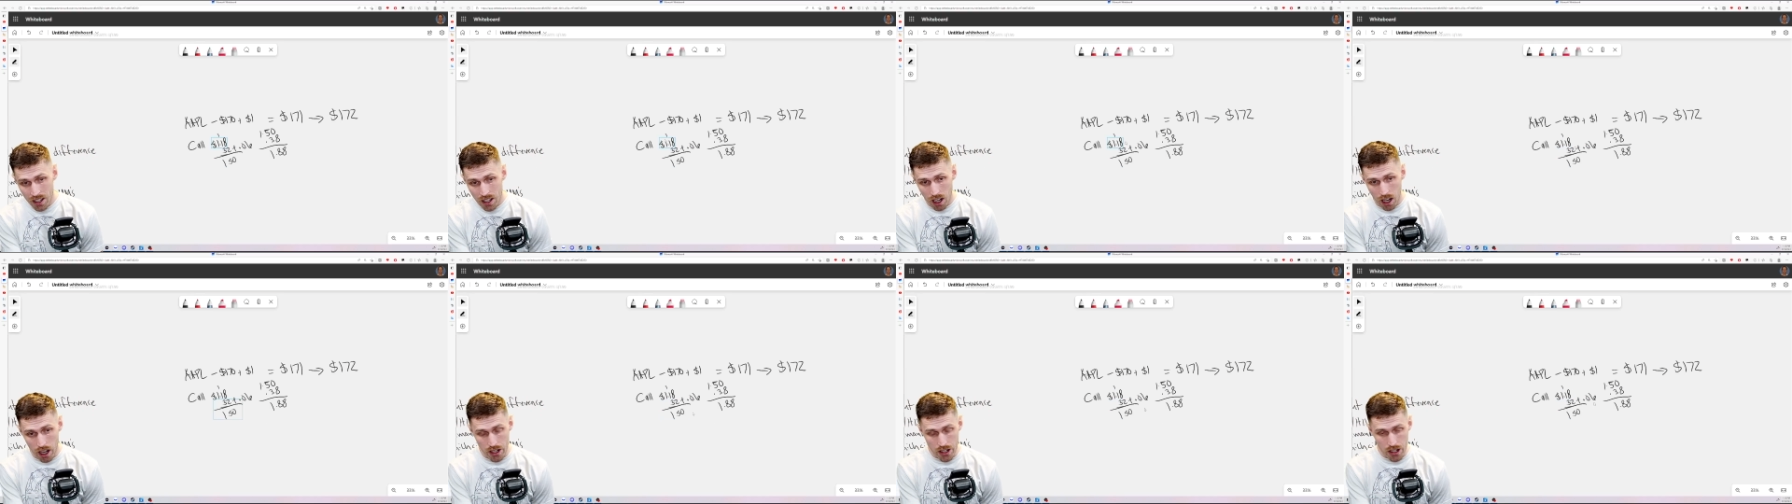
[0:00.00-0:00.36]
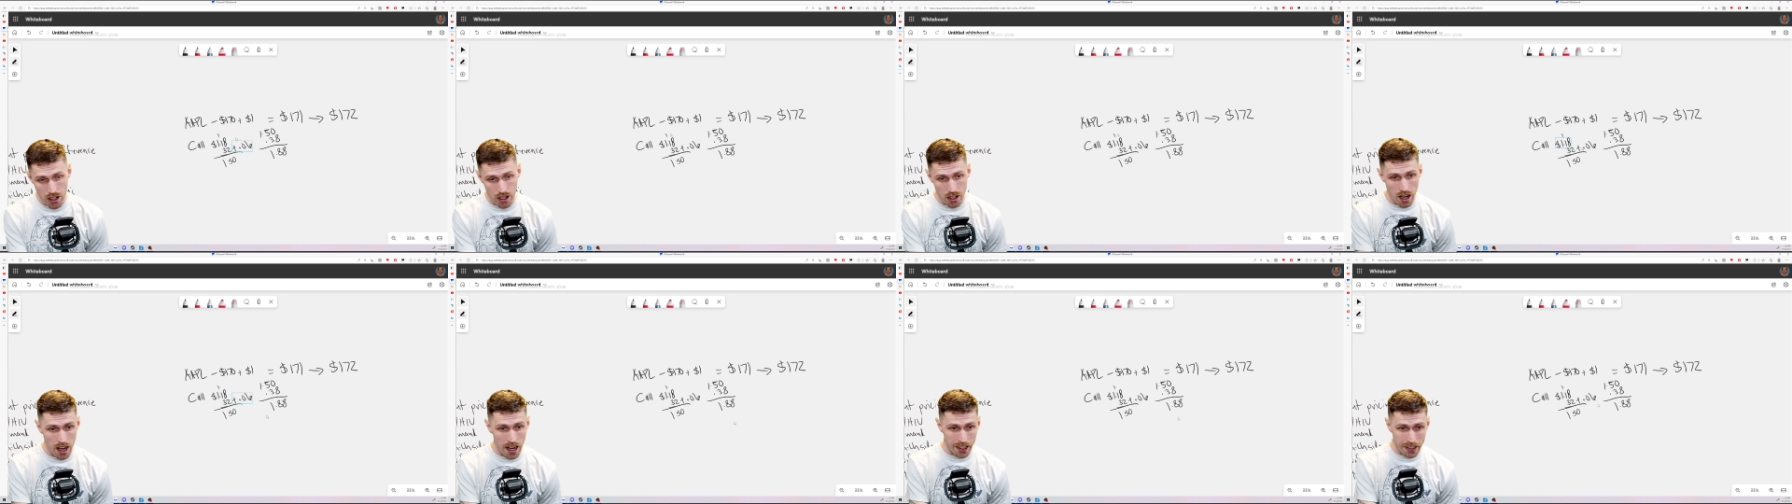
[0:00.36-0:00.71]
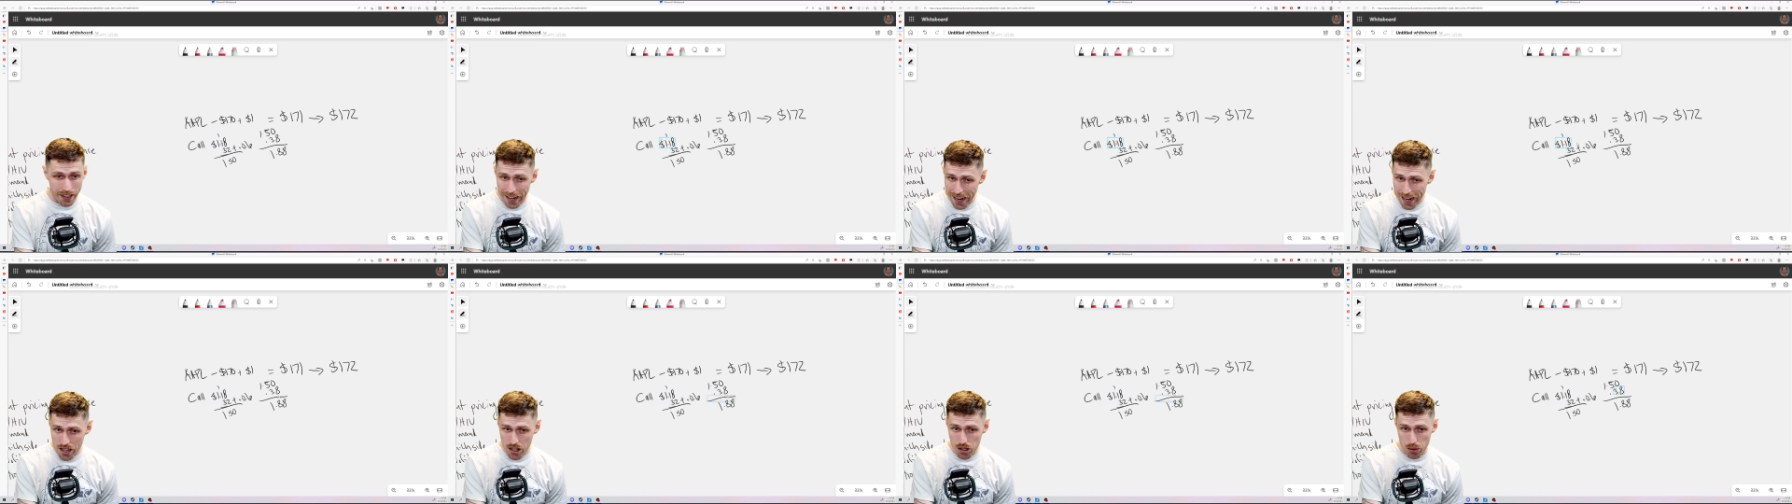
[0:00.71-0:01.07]
on your
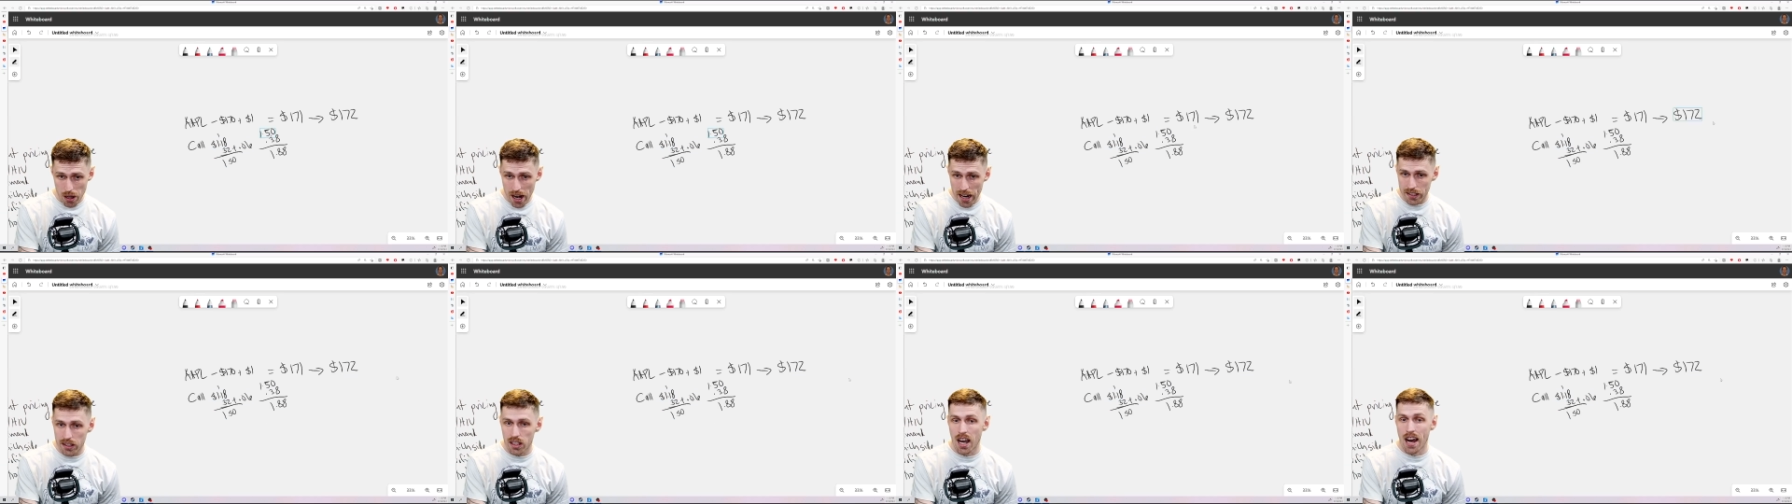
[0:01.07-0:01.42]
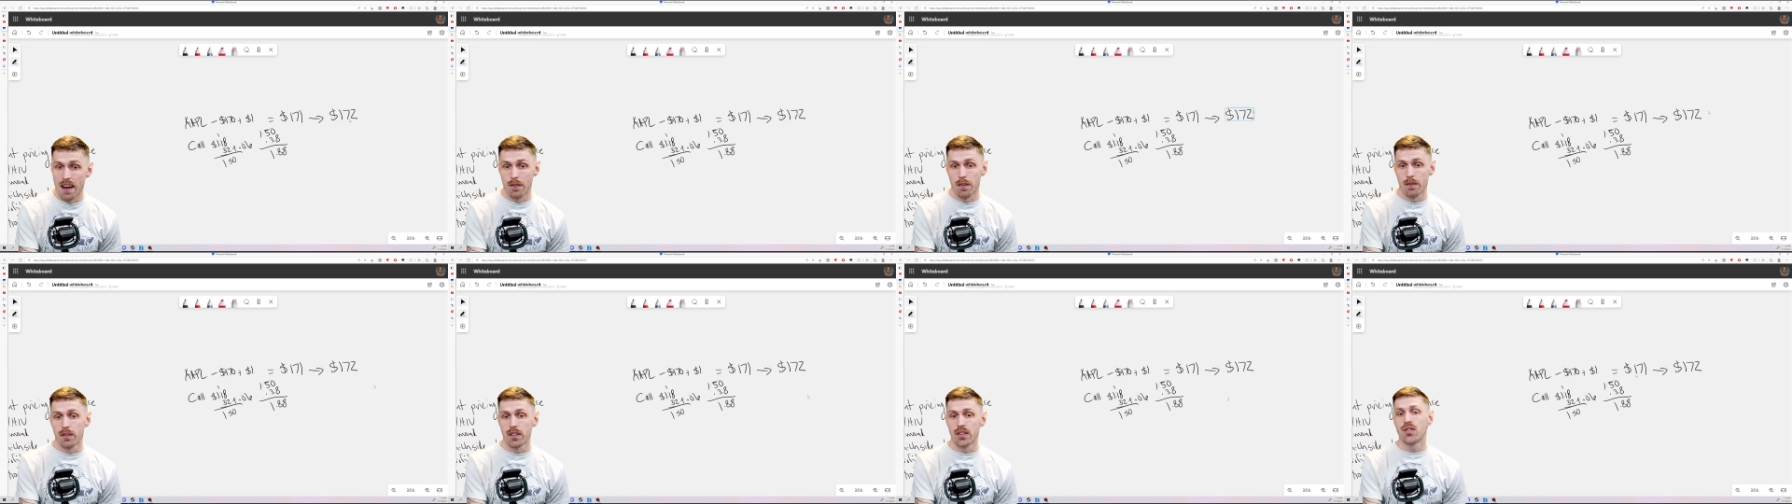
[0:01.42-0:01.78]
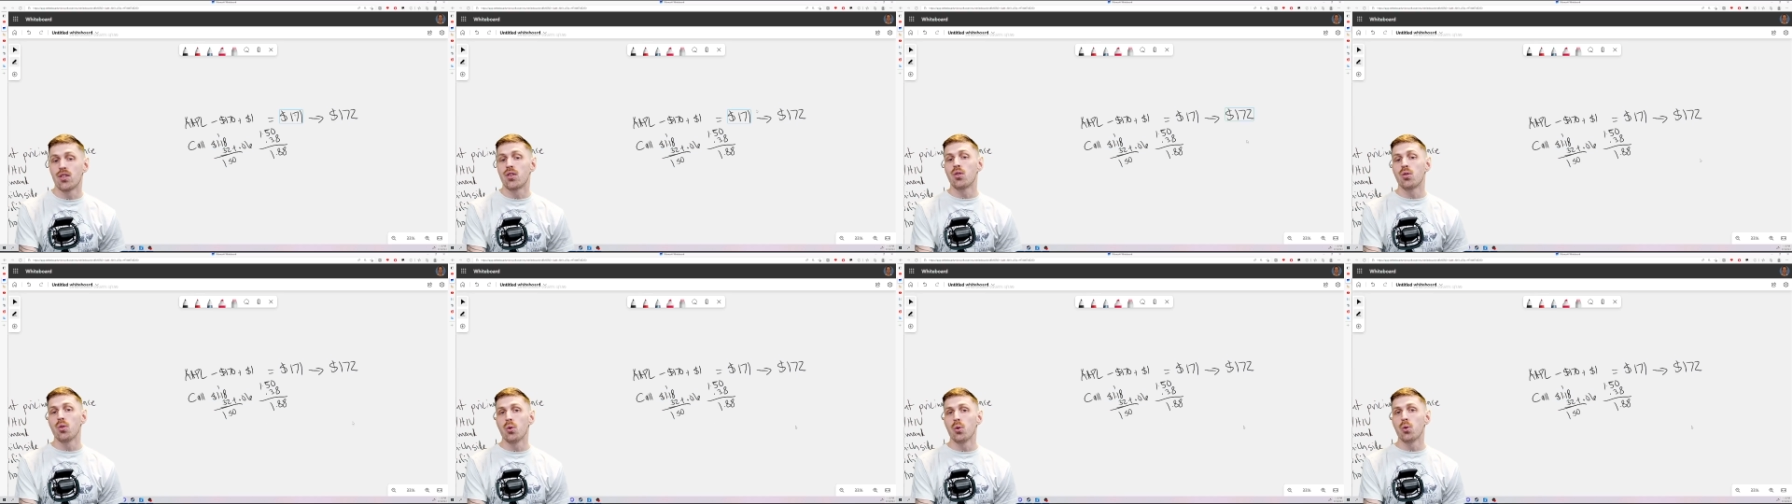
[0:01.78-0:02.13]
contract off of a
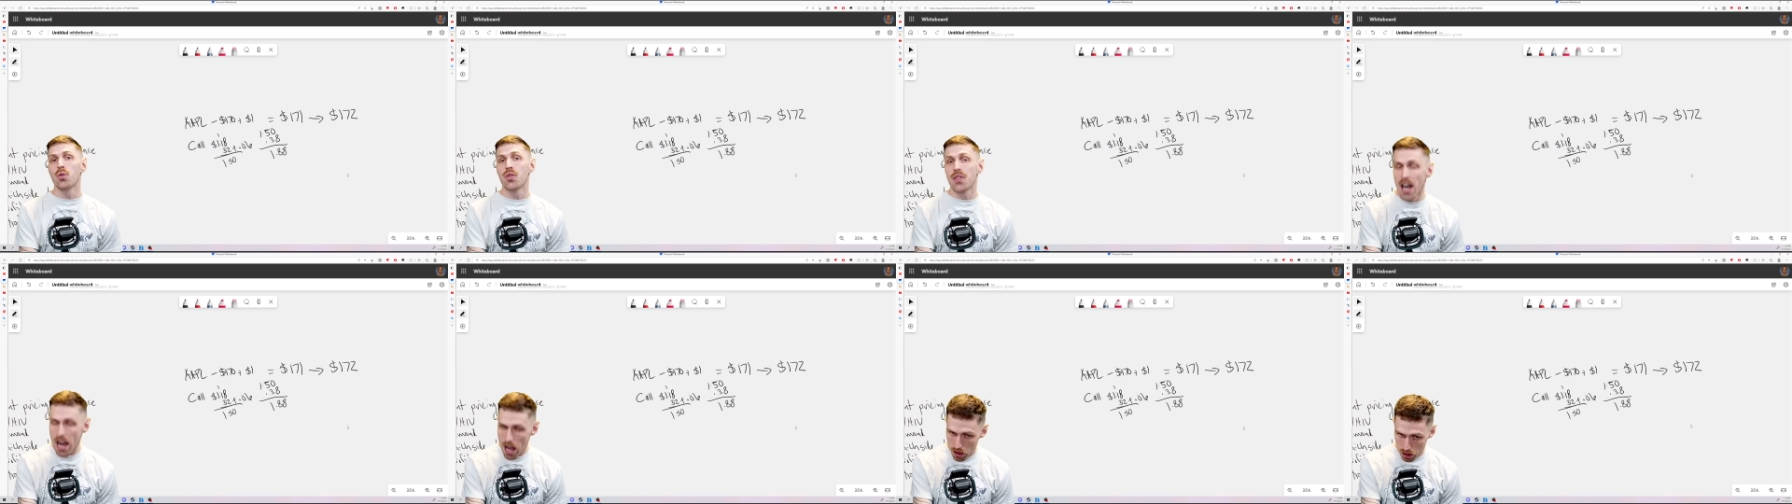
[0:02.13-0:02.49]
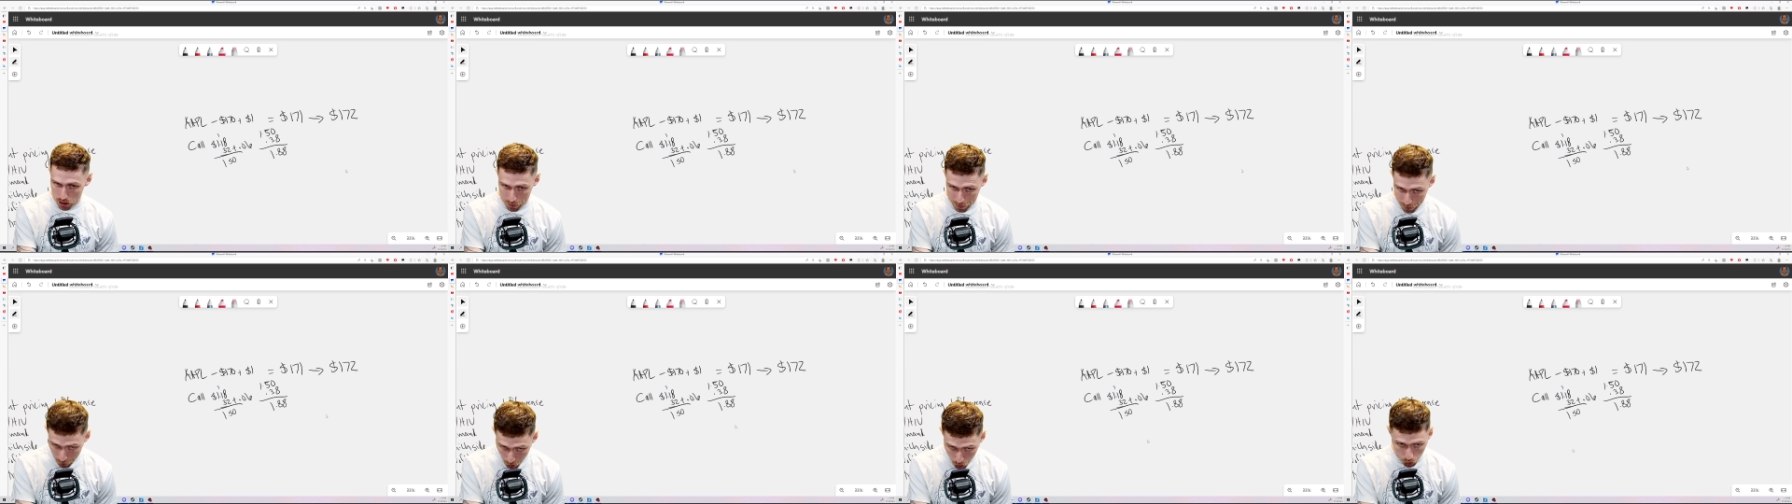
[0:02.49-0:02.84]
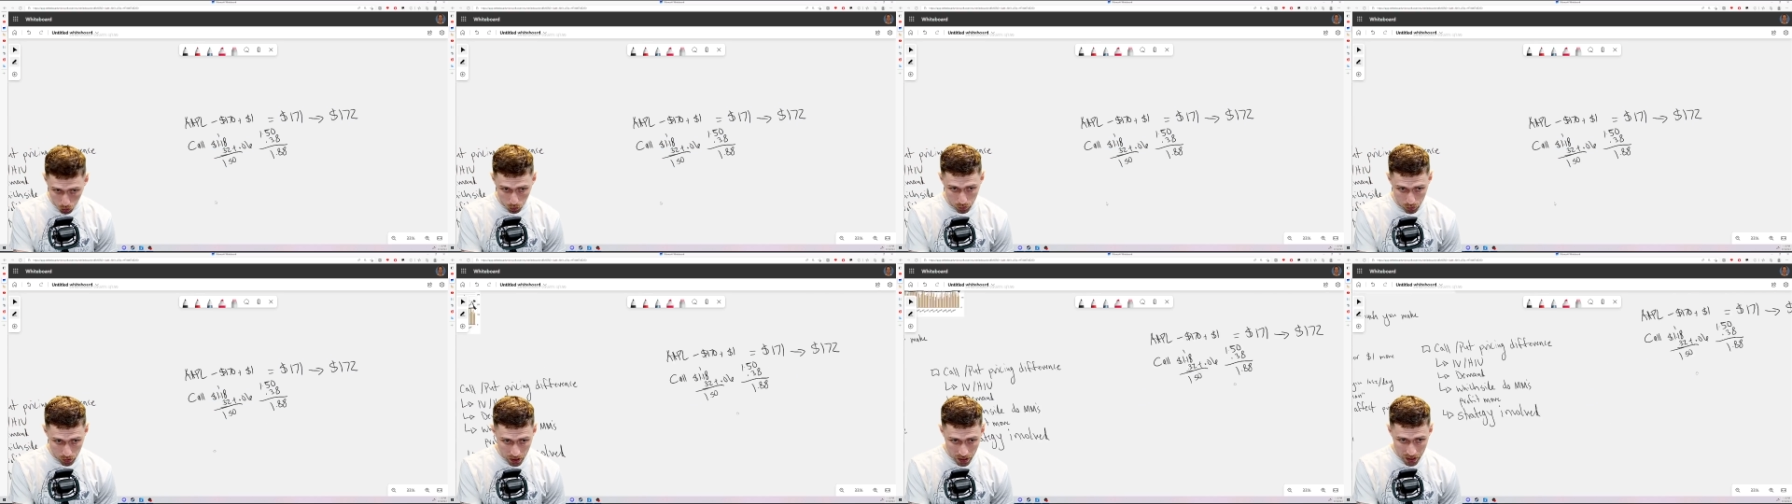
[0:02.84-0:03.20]
$2
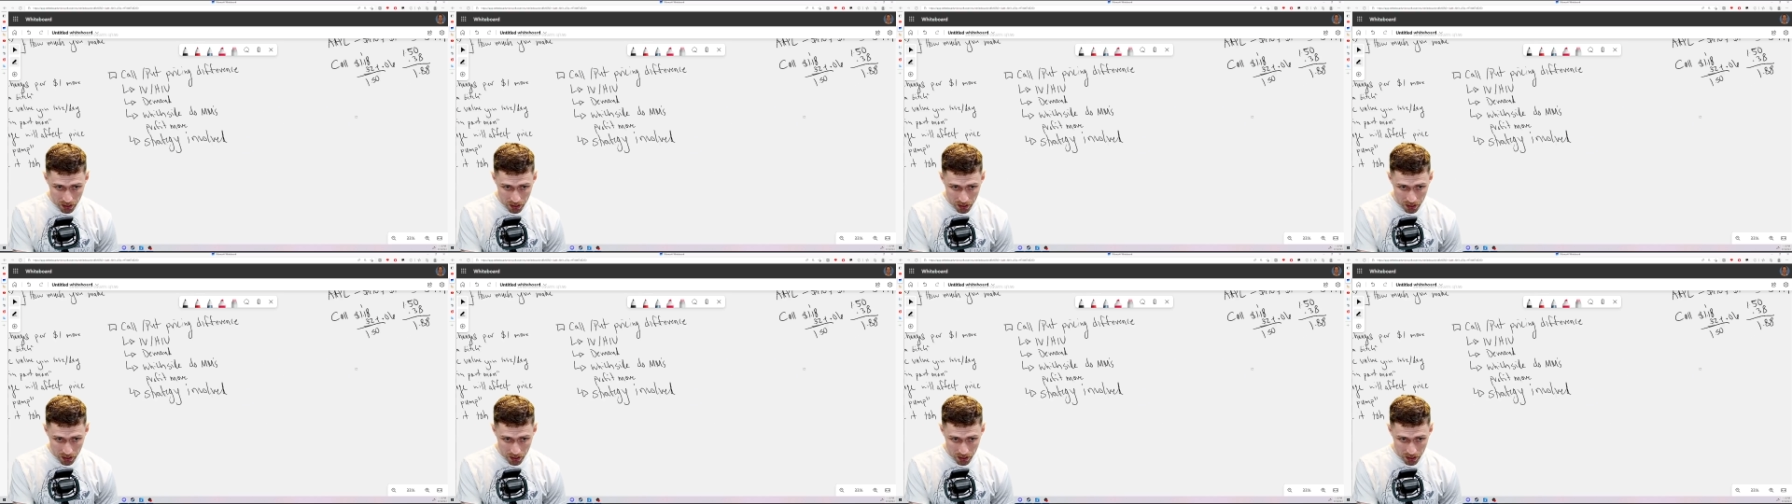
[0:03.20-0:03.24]
move.